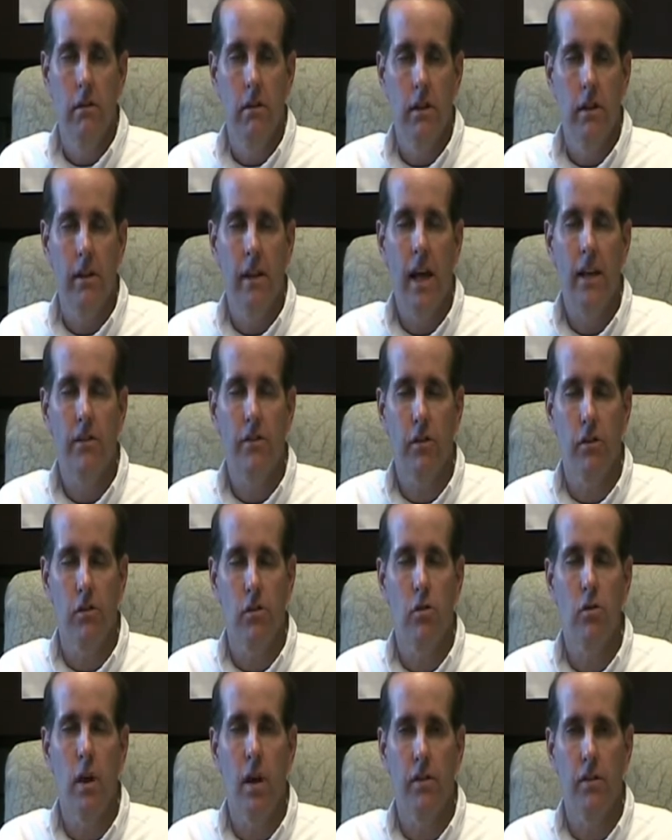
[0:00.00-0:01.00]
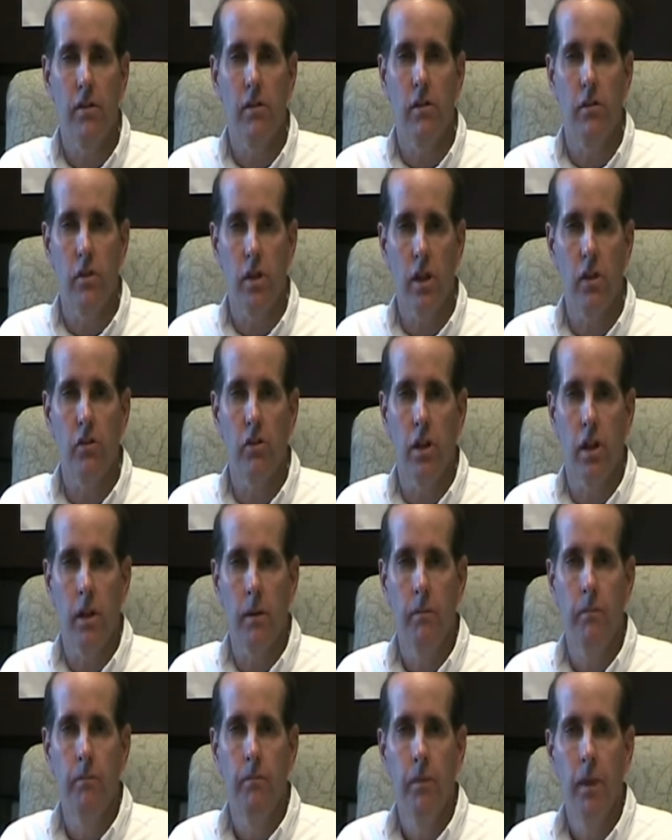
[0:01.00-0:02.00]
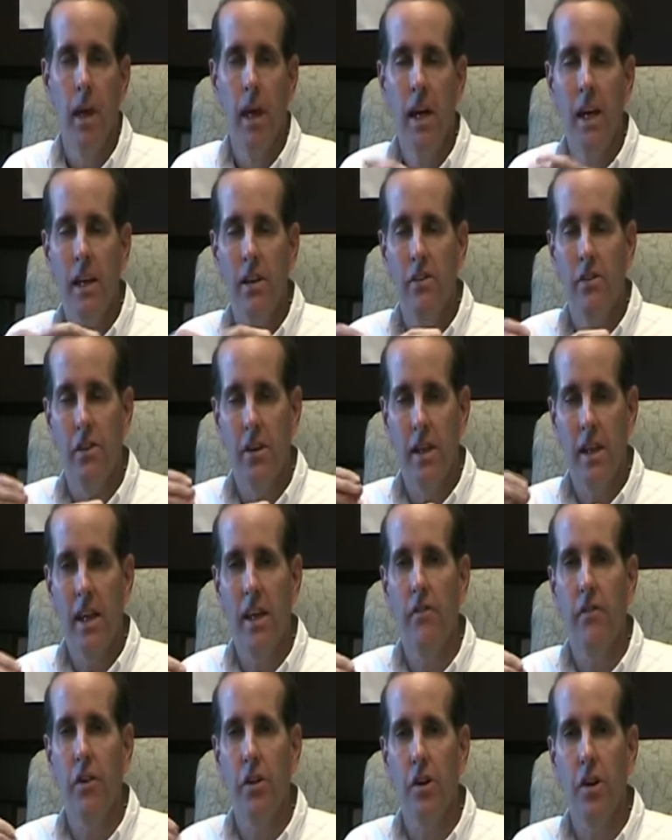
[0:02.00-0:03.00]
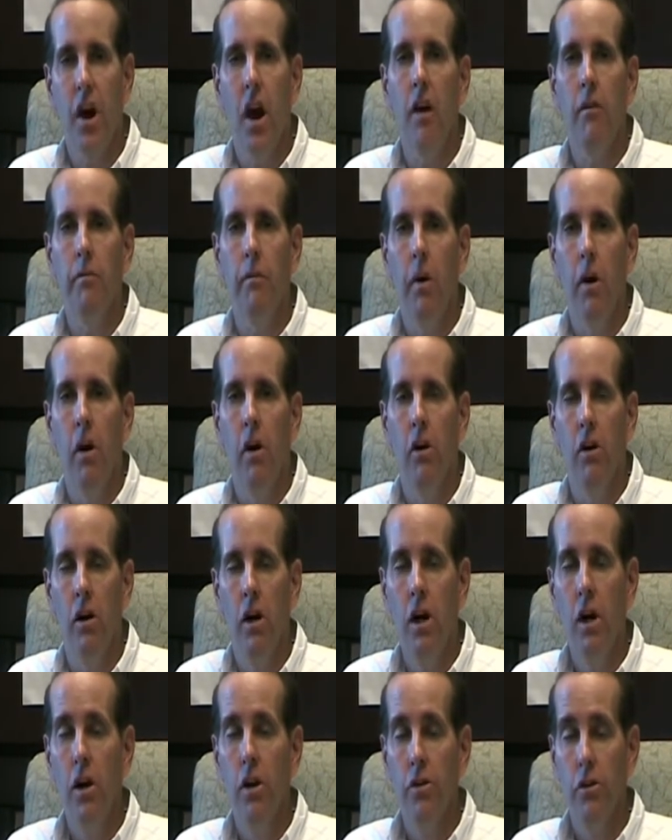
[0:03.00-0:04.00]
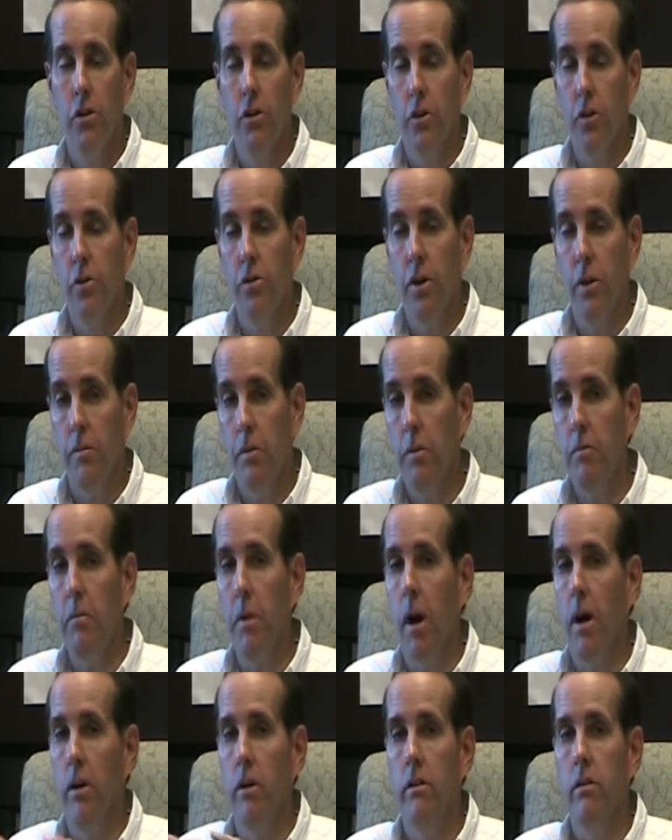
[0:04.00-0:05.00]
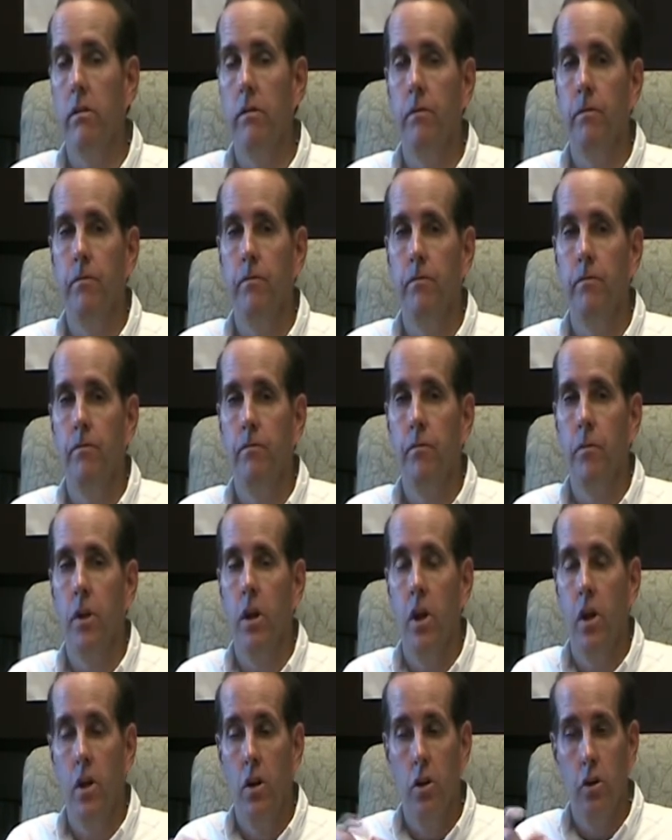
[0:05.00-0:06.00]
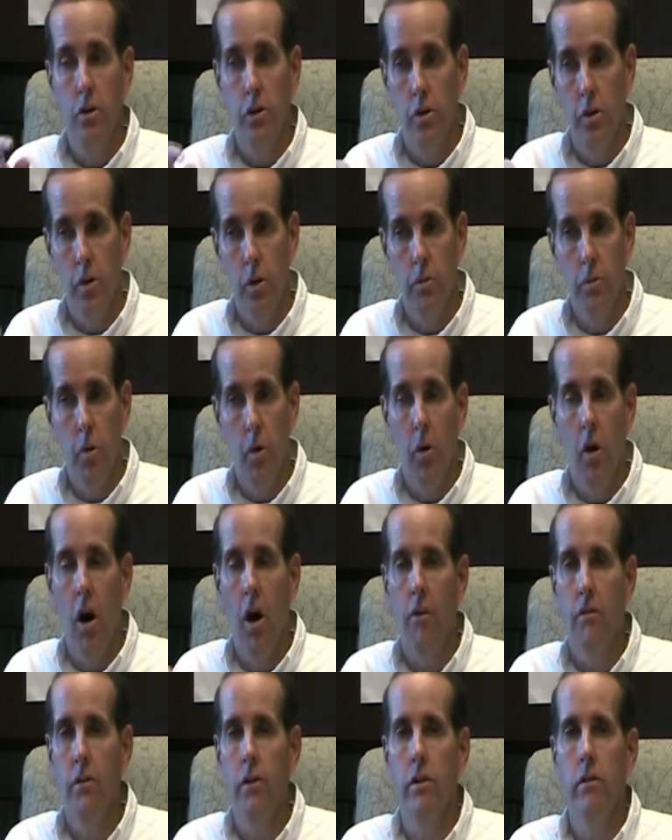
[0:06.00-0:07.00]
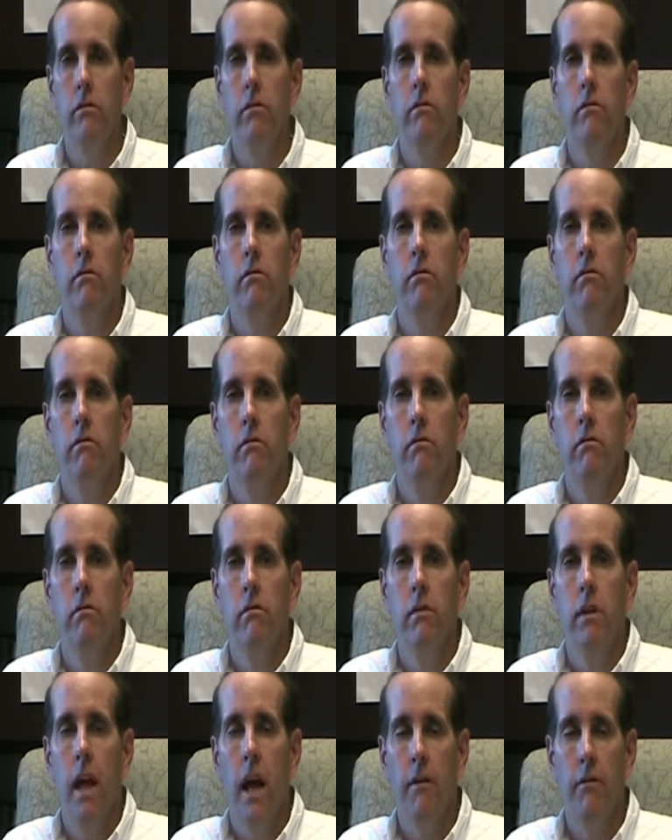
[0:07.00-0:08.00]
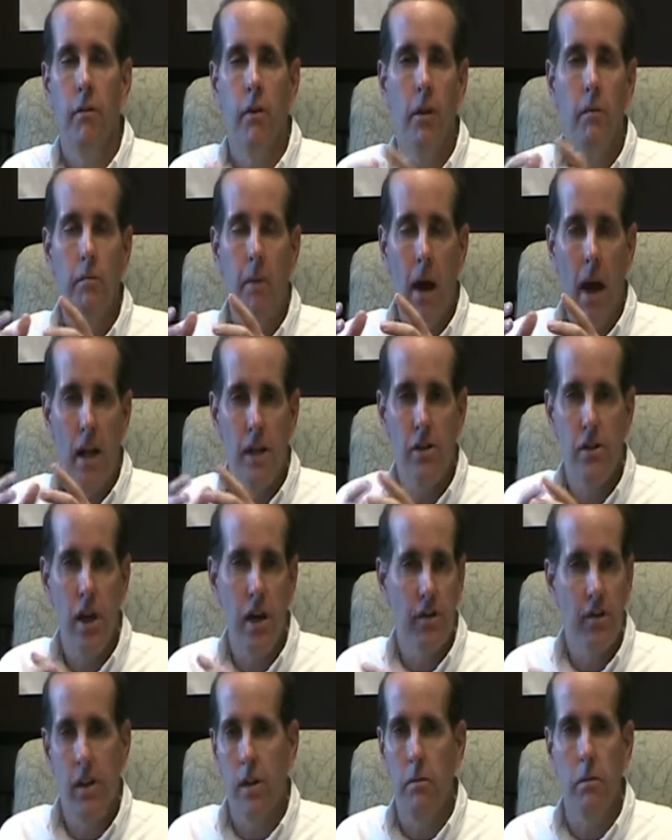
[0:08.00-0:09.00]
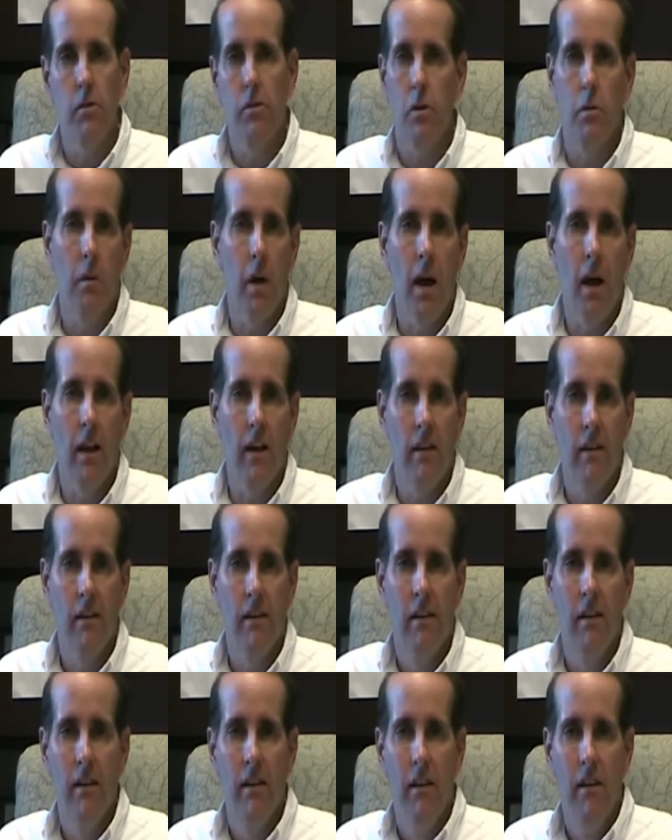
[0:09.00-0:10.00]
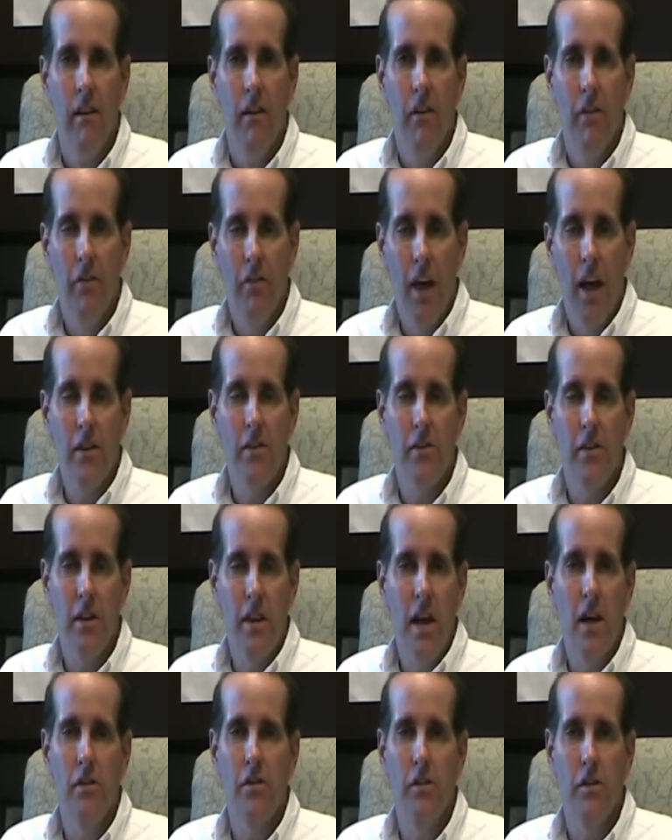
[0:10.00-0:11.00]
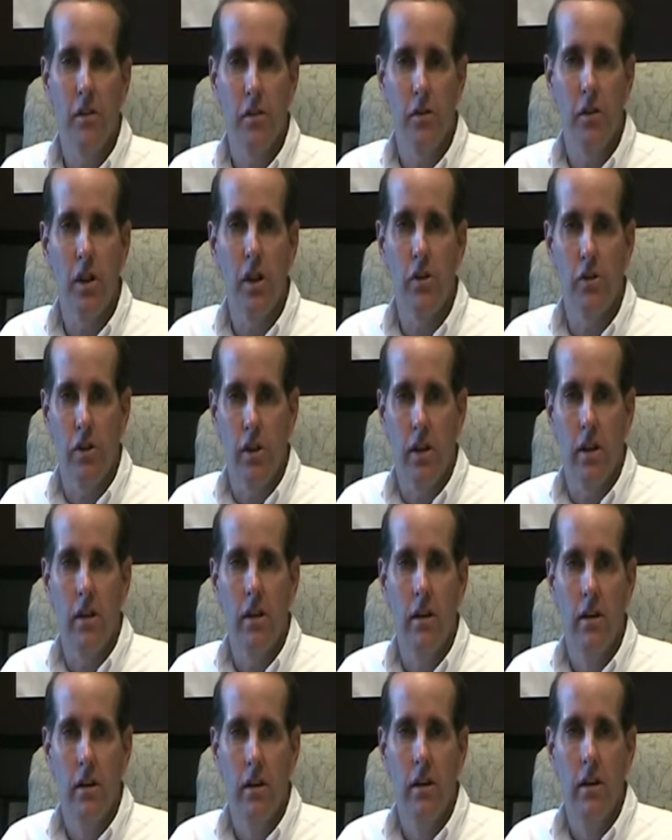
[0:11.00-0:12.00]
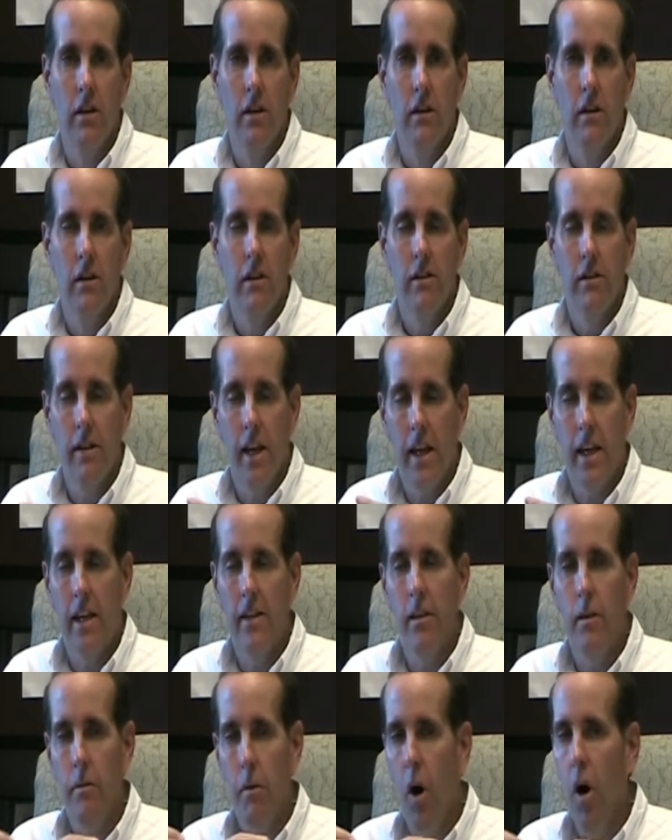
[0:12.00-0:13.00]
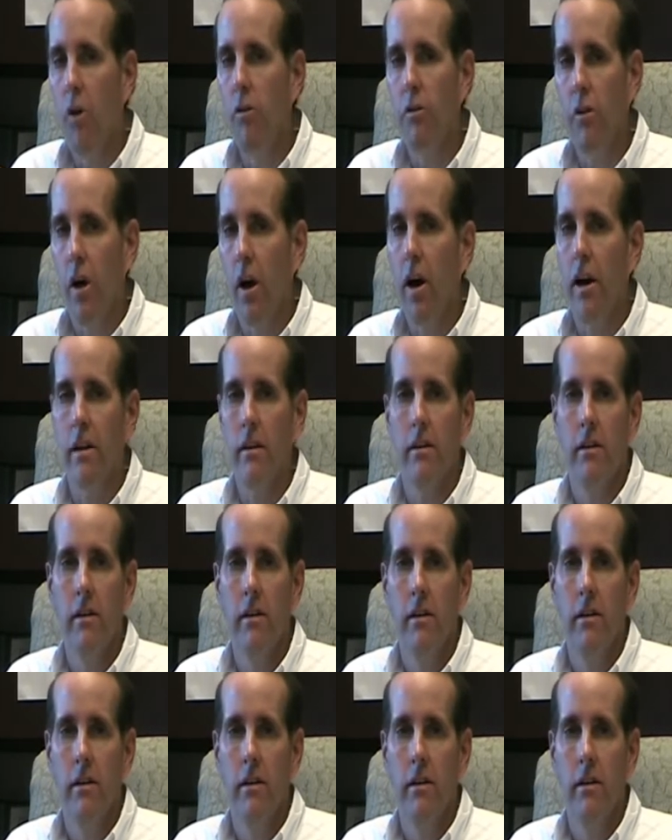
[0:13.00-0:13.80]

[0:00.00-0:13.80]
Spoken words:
And that's the true essence of teaching. To get the golf ball to do something better, do it more often, and for the bad shots not to be so bad. That's the essence of teaching. Taking the ball flight,